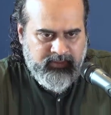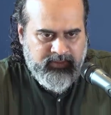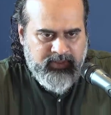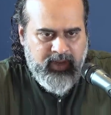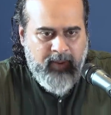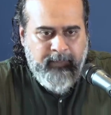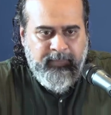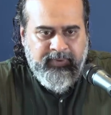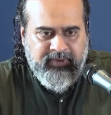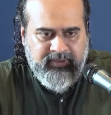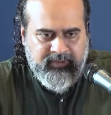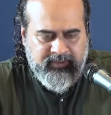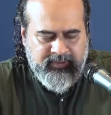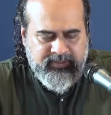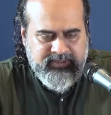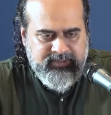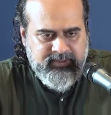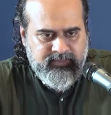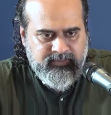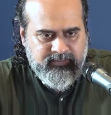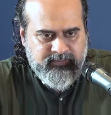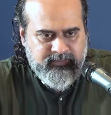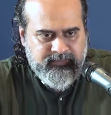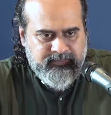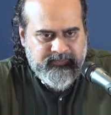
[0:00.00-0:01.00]

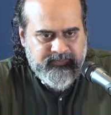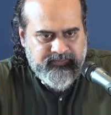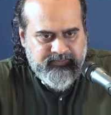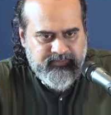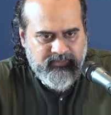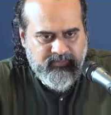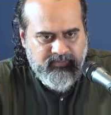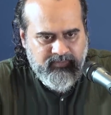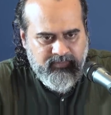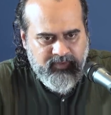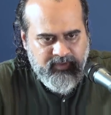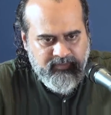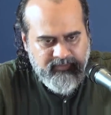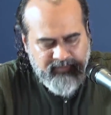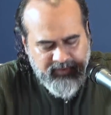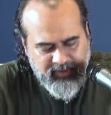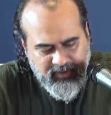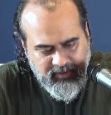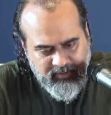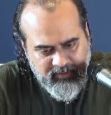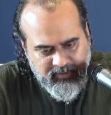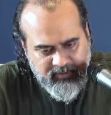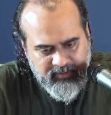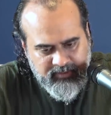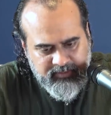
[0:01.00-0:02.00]
capitalism with
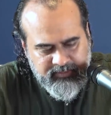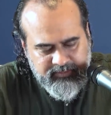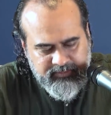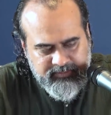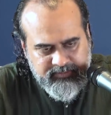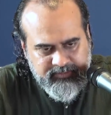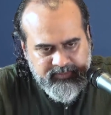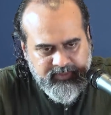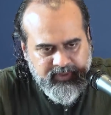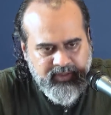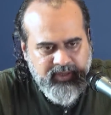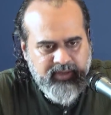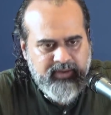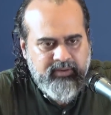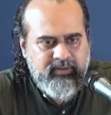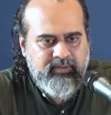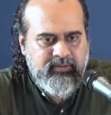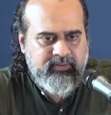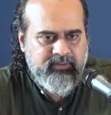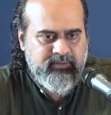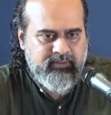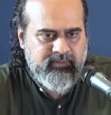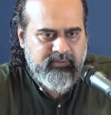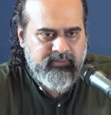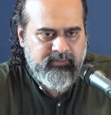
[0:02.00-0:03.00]
your kid?
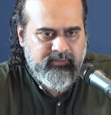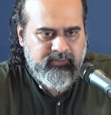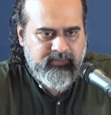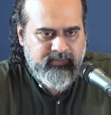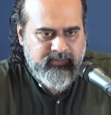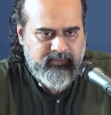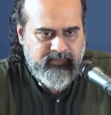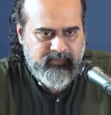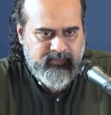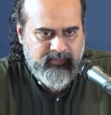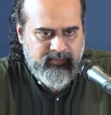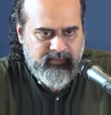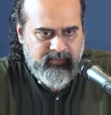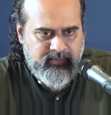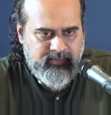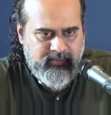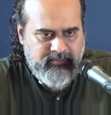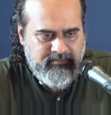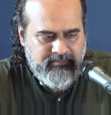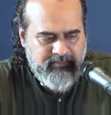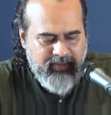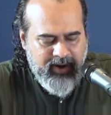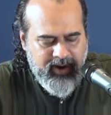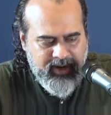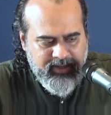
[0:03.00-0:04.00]

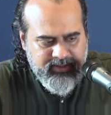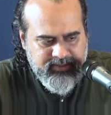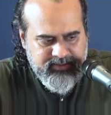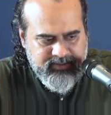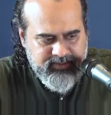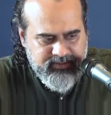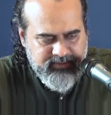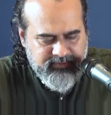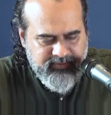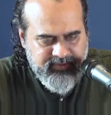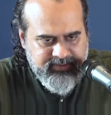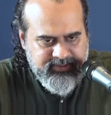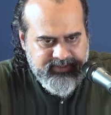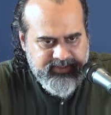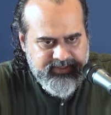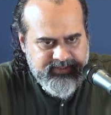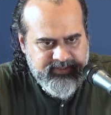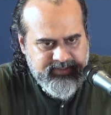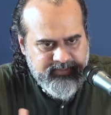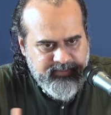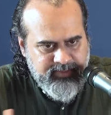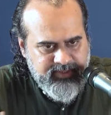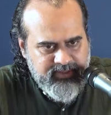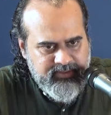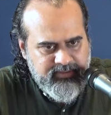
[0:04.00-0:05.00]
Marx versus
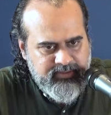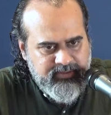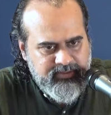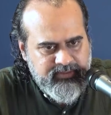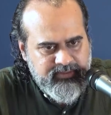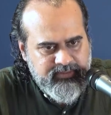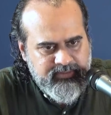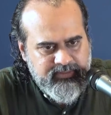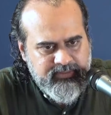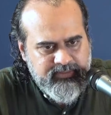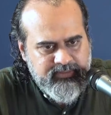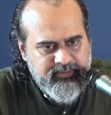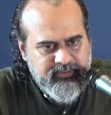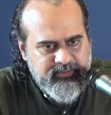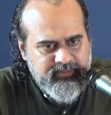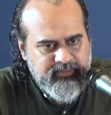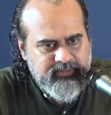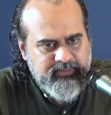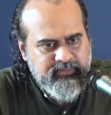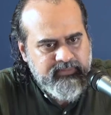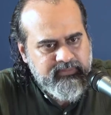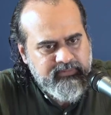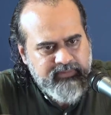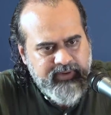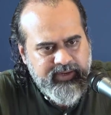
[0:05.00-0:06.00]
Smith.
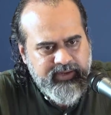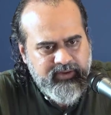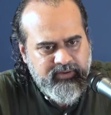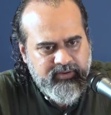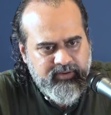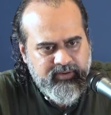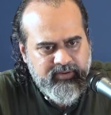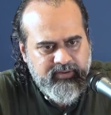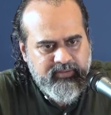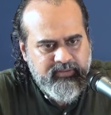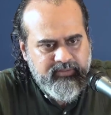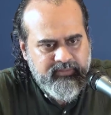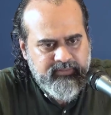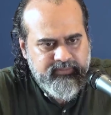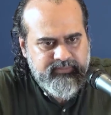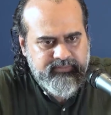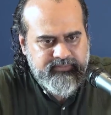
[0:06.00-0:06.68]
Why not?